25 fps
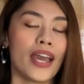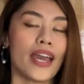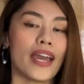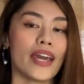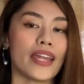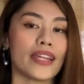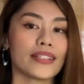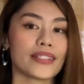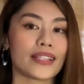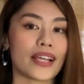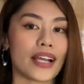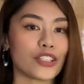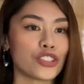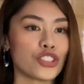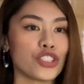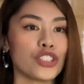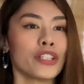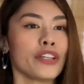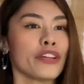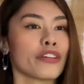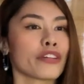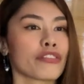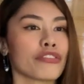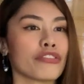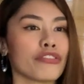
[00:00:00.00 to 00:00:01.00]
It is
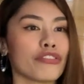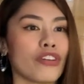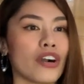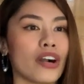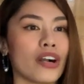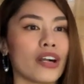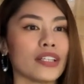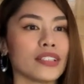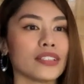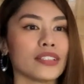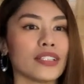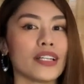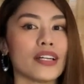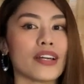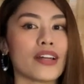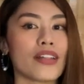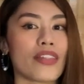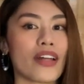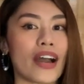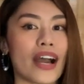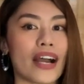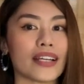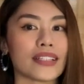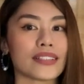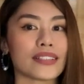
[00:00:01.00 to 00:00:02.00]
actually your fund
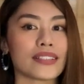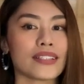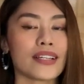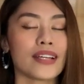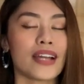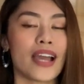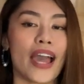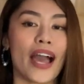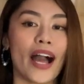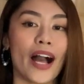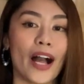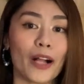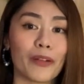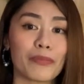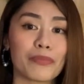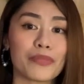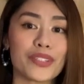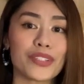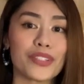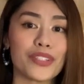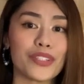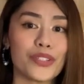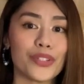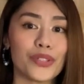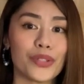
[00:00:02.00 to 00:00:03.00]
that
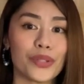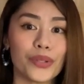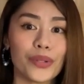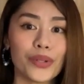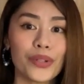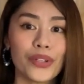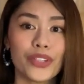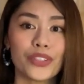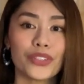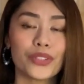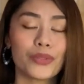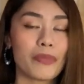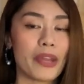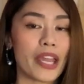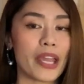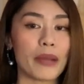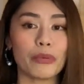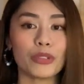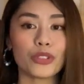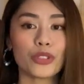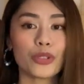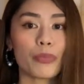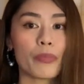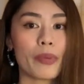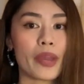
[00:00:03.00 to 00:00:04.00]
helps you to be
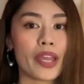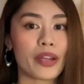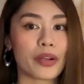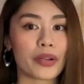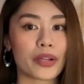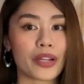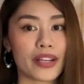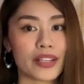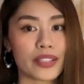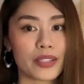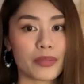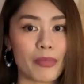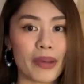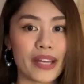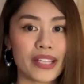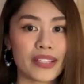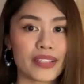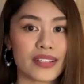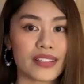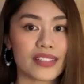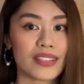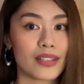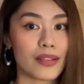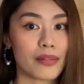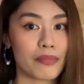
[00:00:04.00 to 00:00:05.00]
able to pay your
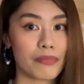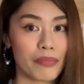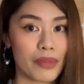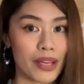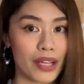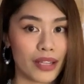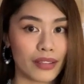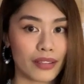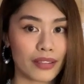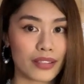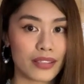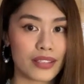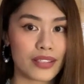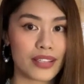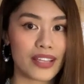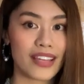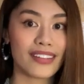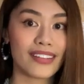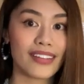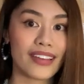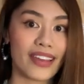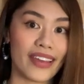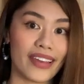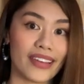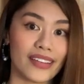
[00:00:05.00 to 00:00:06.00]
expenses and bills
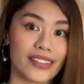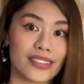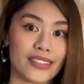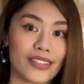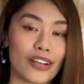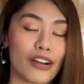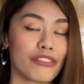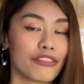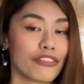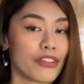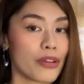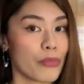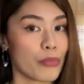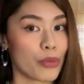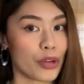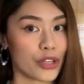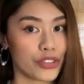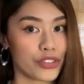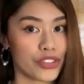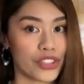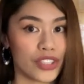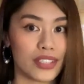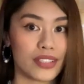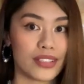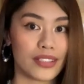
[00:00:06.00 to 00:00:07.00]
in case of
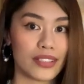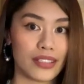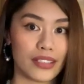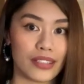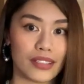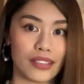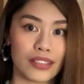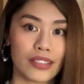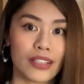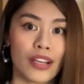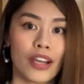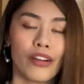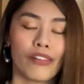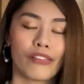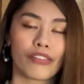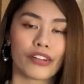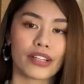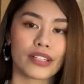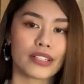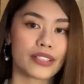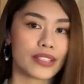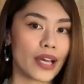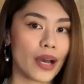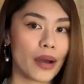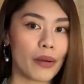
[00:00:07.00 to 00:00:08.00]
emergency. For
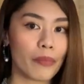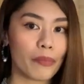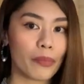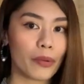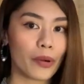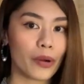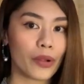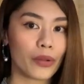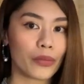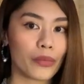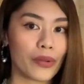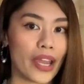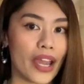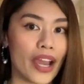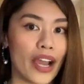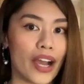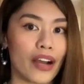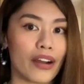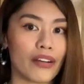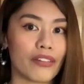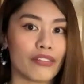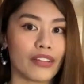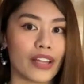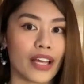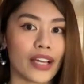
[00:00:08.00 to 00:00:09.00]
example, we
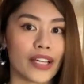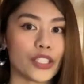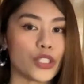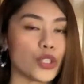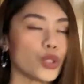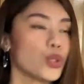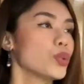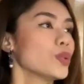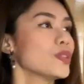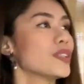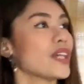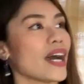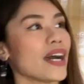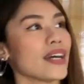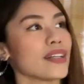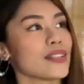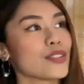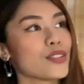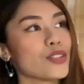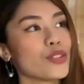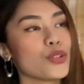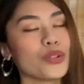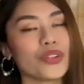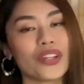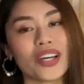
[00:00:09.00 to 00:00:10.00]
have like doodads.
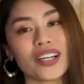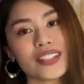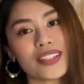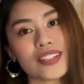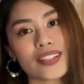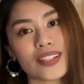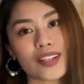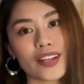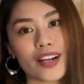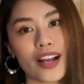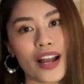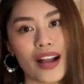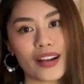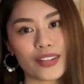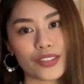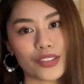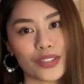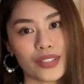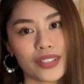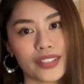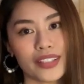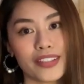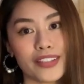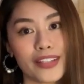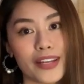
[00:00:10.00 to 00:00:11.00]
Doodads are
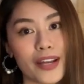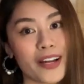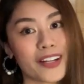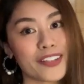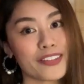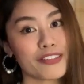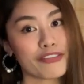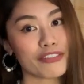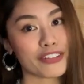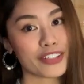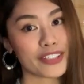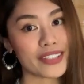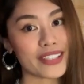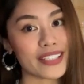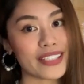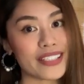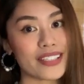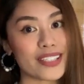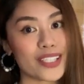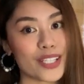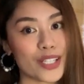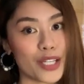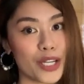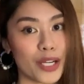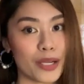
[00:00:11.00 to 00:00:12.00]
actually the unforeseen
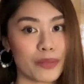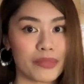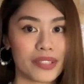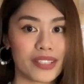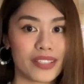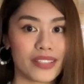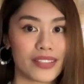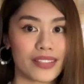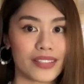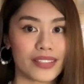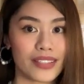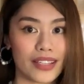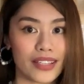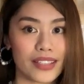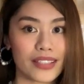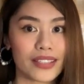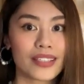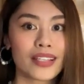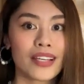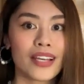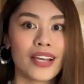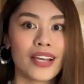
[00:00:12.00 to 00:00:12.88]
circumstances,